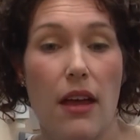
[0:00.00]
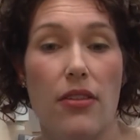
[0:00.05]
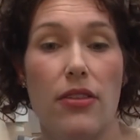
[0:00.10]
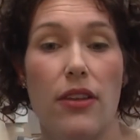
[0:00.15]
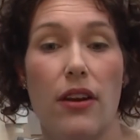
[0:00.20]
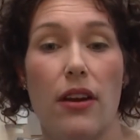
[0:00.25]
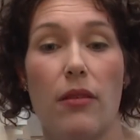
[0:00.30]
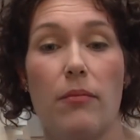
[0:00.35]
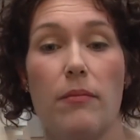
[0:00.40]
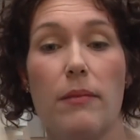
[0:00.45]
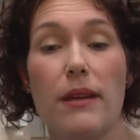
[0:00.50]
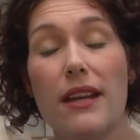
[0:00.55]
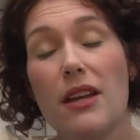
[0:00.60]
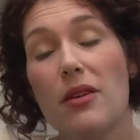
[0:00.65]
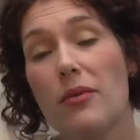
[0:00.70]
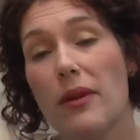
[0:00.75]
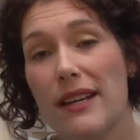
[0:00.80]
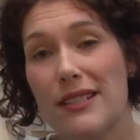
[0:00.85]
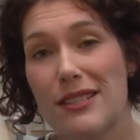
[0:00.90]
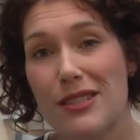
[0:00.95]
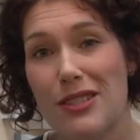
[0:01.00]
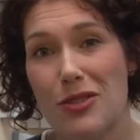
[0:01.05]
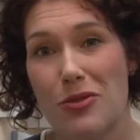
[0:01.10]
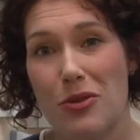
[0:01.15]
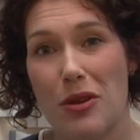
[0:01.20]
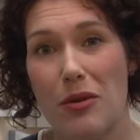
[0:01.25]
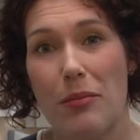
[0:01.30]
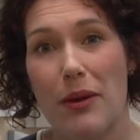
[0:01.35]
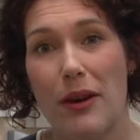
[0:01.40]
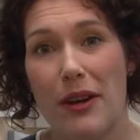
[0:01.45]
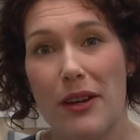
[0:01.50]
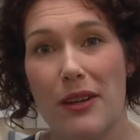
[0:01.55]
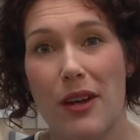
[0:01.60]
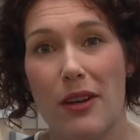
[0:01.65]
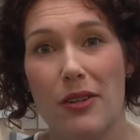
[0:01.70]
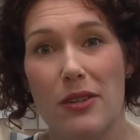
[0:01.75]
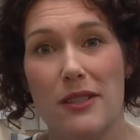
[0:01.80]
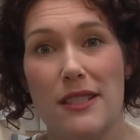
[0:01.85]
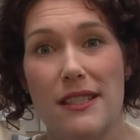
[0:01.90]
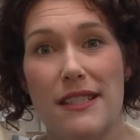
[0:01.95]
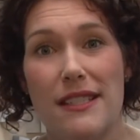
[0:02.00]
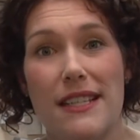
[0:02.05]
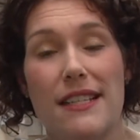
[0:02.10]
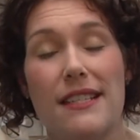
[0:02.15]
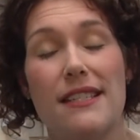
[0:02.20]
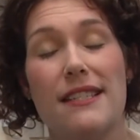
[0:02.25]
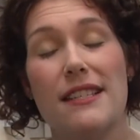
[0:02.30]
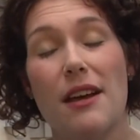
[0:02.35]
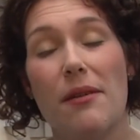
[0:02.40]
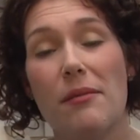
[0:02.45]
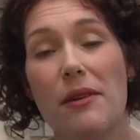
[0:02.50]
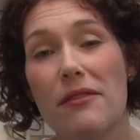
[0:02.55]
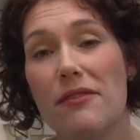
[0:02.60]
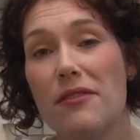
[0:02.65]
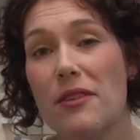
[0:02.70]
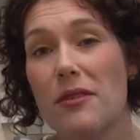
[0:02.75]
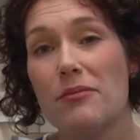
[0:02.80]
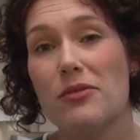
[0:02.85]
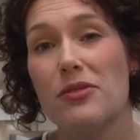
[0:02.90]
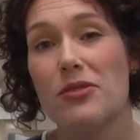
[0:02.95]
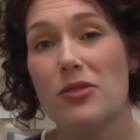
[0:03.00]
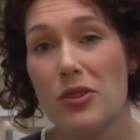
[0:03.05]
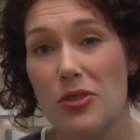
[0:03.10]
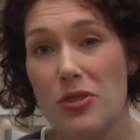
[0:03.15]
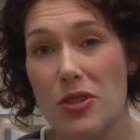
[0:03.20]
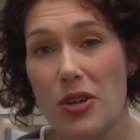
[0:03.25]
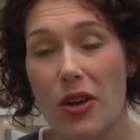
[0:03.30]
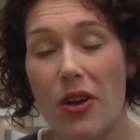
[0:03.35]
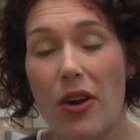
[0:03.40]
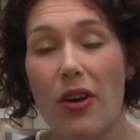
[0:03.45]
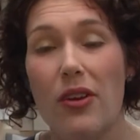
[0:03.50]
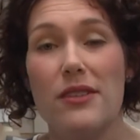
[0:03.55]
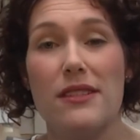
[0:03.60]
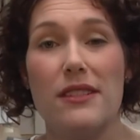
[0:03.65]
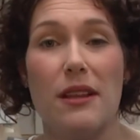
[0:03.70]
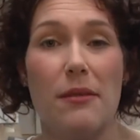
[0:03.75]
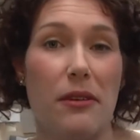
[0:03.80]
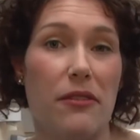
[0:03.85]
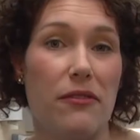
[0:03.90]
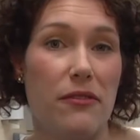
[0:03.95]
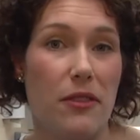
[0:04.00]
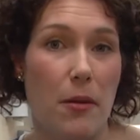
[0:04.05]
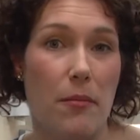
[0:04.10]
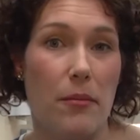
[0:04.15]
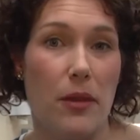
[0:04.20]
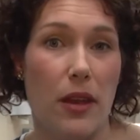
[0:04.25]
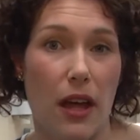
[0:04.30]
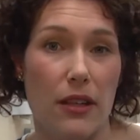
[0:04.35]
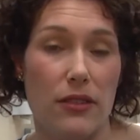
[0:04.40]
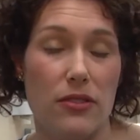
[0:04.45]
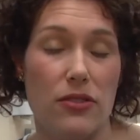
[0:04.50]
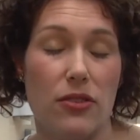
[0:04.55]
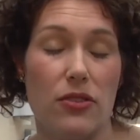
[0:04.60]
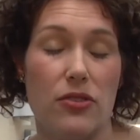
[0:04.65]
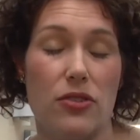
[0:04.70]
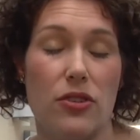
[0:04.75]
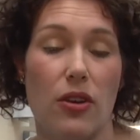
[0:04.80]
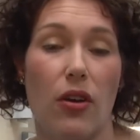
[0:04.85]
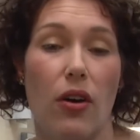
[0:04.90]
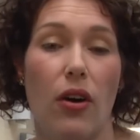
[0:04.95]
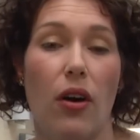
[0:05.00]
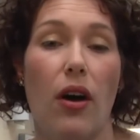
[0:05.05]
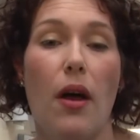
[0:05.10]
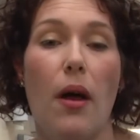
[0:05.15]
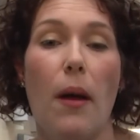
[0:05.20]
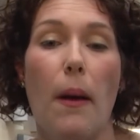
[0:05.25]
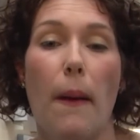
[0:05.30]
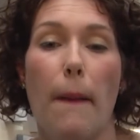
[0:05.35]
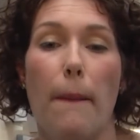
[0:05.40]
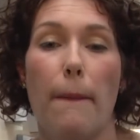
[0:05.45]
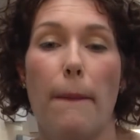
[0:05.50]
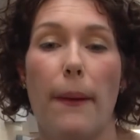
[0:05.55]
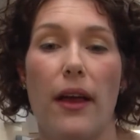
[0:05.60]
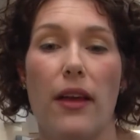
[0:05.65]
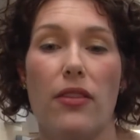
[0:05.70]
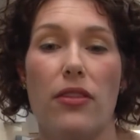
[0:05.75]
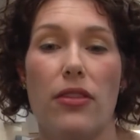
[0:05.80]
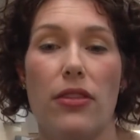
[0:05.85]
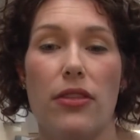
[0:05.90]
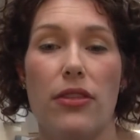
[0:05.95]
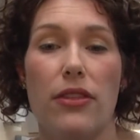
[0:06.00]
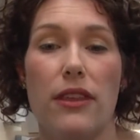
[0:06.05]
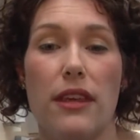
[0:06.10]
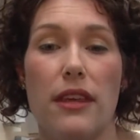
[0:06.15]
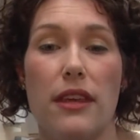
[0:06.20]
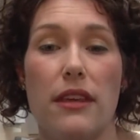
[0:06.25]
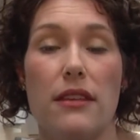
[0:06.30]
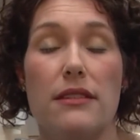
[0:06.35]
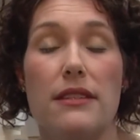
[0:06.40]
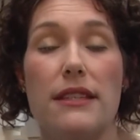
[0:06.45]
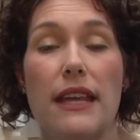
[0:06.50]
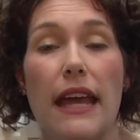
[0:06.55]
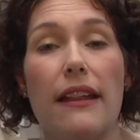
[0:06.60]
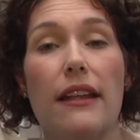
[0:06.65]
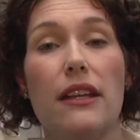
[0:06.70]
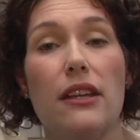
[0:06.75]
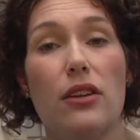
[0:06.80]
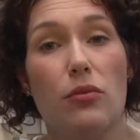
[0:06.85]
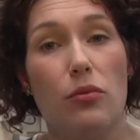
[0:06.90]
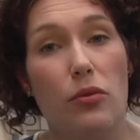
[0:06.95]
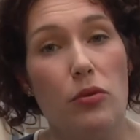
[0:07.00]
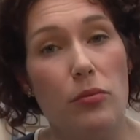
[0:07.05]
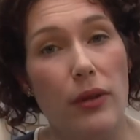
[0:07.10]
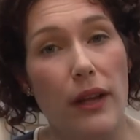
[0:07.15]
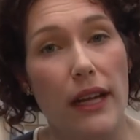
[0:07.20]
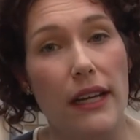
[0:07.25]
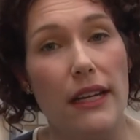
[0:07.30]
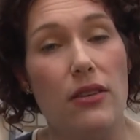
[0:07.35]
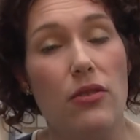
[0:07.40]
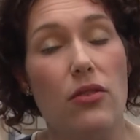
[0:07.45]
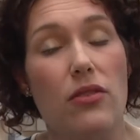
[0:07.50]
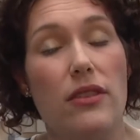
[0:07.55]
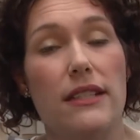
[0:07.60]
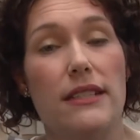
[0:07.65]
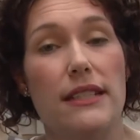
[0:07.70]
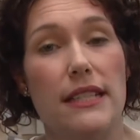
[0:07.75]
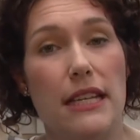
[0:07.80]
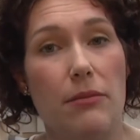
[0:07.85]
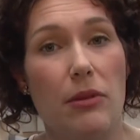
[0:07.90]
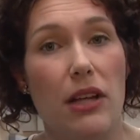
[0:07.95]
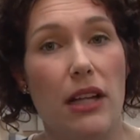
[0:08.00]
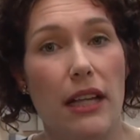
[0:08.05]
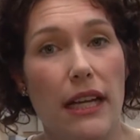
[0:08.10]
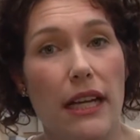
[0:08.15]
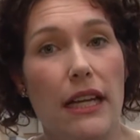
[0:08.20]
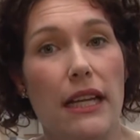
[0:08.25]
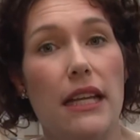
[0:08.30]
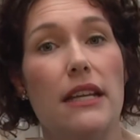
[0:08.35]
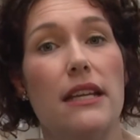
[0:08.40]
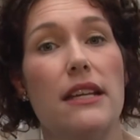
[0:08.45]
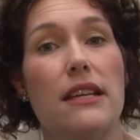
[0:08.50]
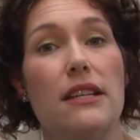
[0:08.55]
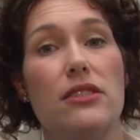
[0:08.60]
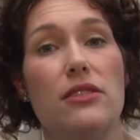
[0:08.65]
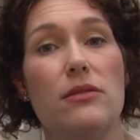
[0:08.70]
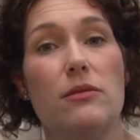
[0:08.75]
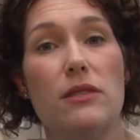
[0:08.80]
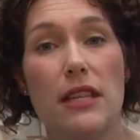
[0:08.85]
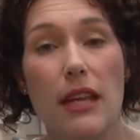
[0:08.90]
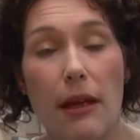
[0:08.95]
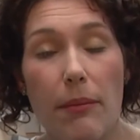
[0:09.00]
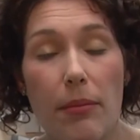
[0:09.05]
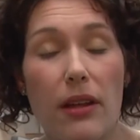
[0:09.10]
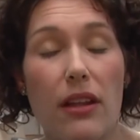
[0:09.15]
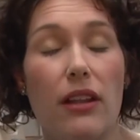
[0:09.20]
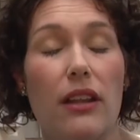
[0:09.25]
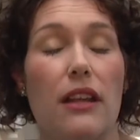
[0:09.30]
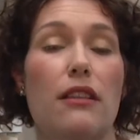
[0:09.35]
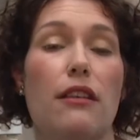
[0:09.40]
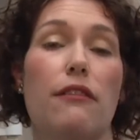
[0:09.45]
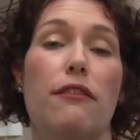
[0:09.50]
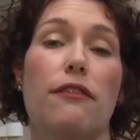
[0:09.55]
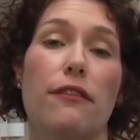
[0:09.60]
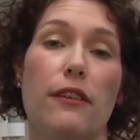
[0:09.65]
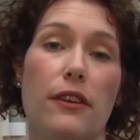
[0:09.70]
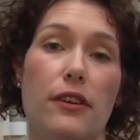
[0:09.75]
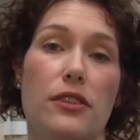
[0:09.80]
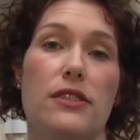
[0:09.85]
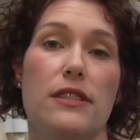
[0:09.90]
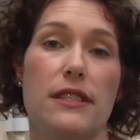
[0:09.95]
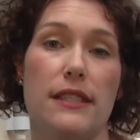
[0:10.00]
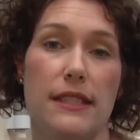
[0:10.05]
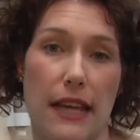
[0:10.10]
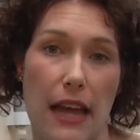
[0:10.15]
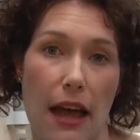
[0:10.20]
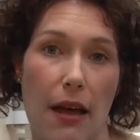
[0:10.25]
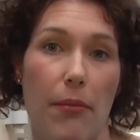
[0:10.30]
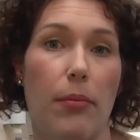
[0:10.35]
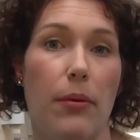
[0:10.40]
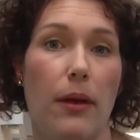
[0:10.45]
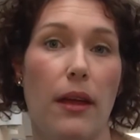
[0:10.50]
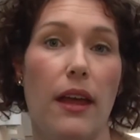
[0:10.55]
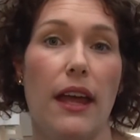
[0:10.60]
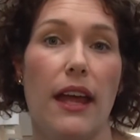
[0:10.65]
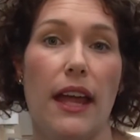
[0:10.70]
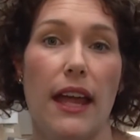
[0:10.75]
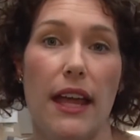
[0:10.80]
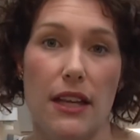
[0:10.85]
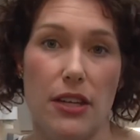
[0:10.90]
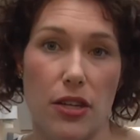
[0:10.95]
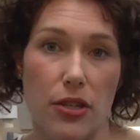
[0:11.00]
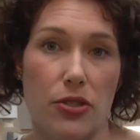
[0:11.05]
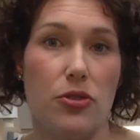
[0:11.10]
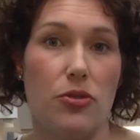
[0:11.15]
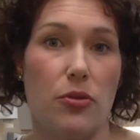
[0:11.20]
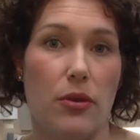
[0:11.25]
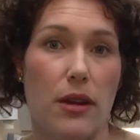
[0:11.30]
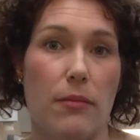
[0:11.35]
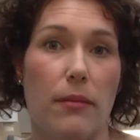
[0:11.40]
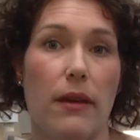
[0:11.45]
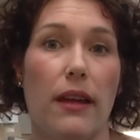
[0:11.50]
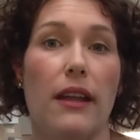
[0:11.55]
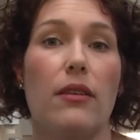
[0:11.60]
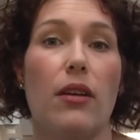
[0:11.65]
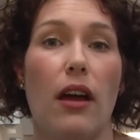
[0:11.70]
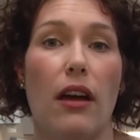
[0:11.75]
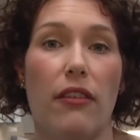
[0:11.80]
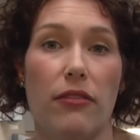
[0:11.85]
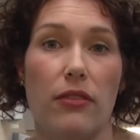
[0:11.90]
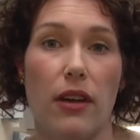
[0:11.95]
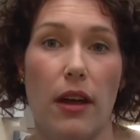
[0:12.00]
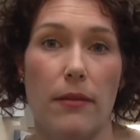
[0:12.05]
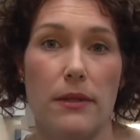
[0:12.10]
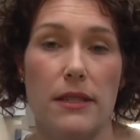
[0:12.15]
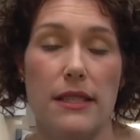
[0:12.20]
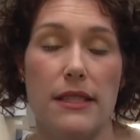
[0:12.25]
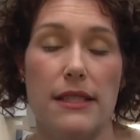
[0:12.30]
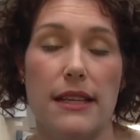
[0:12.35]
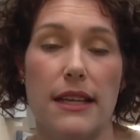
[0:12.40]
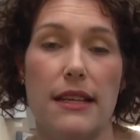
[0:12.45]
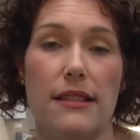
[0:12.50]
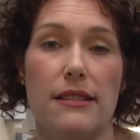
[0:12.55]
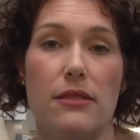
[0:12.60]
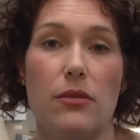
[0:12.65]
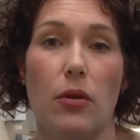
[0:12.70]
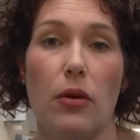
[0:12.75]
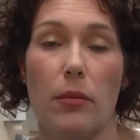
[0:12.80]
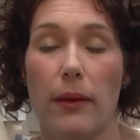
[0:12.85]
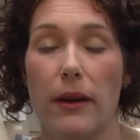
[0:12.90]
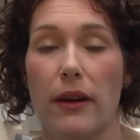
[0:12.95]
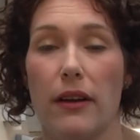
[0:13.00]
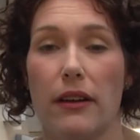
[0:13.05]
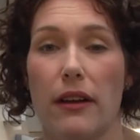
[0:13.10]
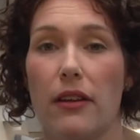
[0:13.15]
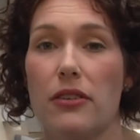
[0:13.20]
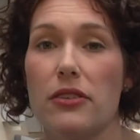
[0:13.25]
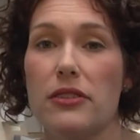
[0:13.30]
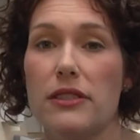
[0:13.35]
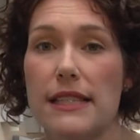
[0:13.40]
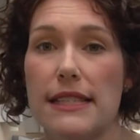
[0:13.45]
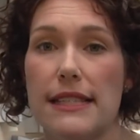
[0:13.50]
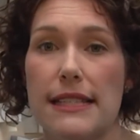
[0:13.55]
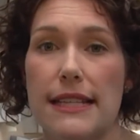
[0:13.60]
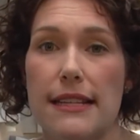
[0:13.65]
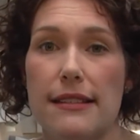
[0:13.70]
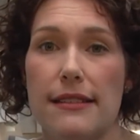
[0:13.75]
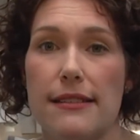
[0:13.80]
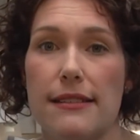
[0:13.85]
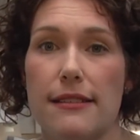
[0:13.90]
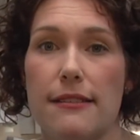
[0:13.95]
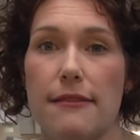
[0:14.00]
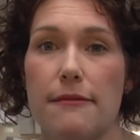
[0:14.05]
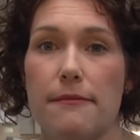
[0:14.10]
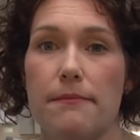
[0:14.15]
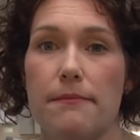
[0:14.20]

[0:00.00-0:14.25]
There are many ways to treat periodontal disease, some of them surgical, some of them non-surgical, but the scaling and root planing or the deep cleaning is typically the first step in your treatment of gum disease or periodontal disease.